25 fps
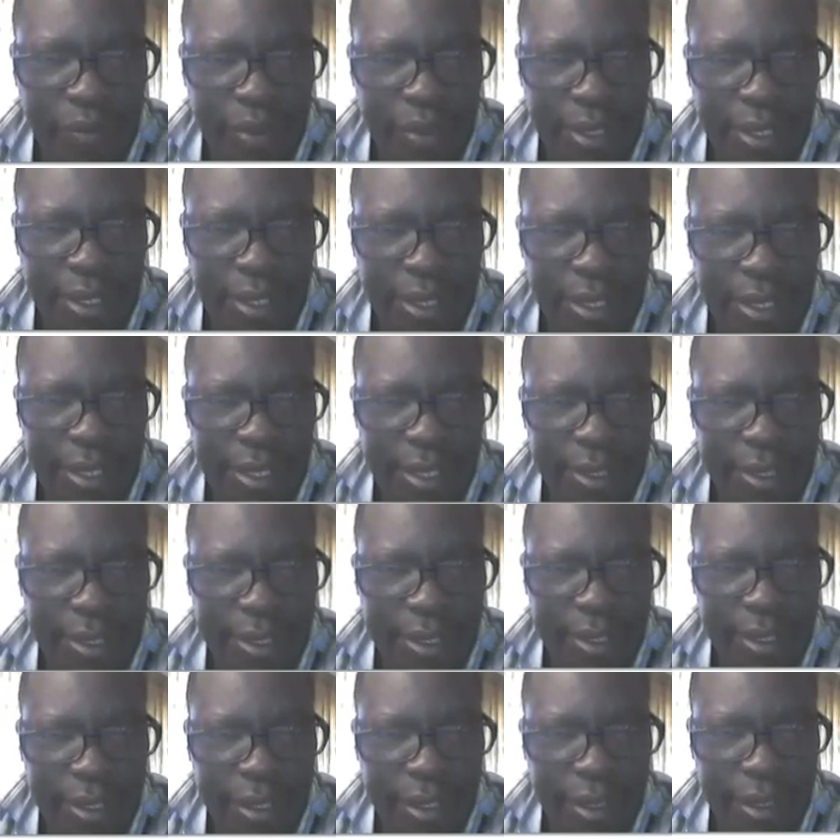28.
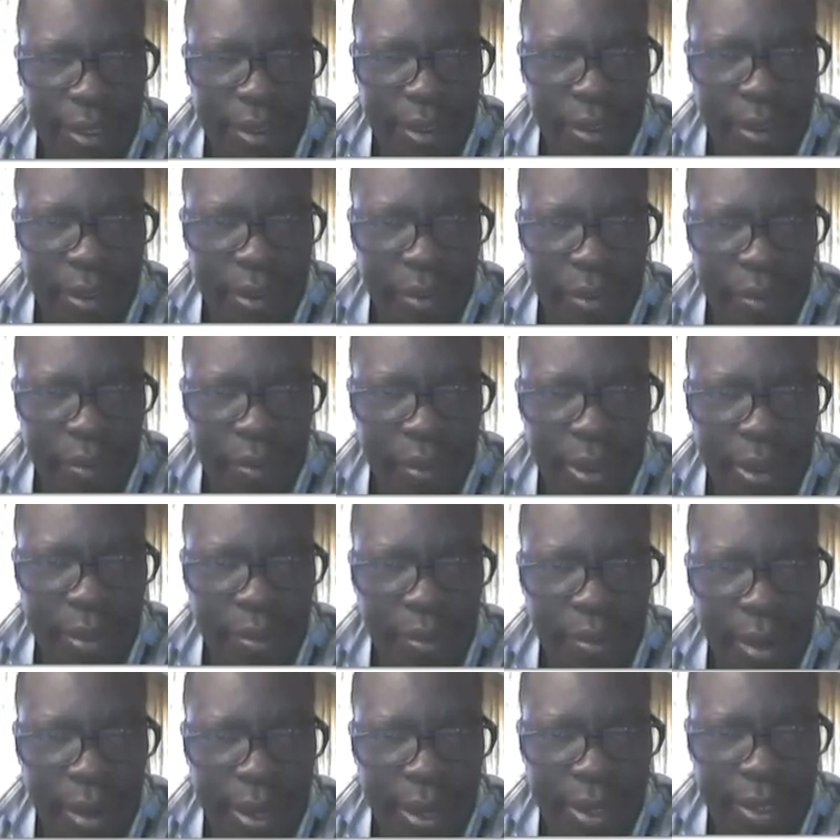
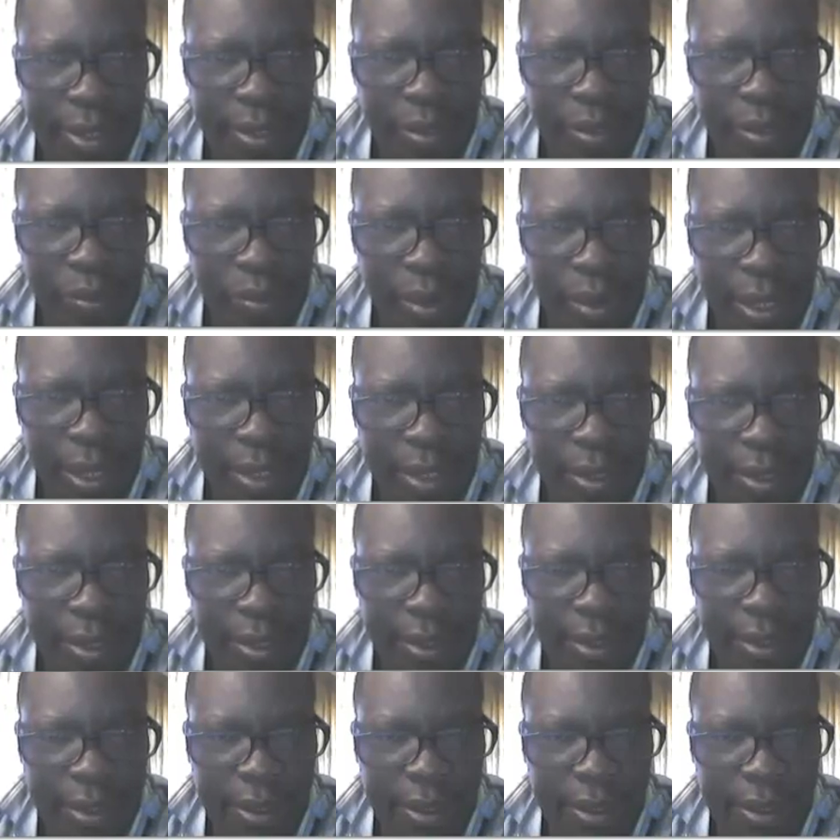When y is 1,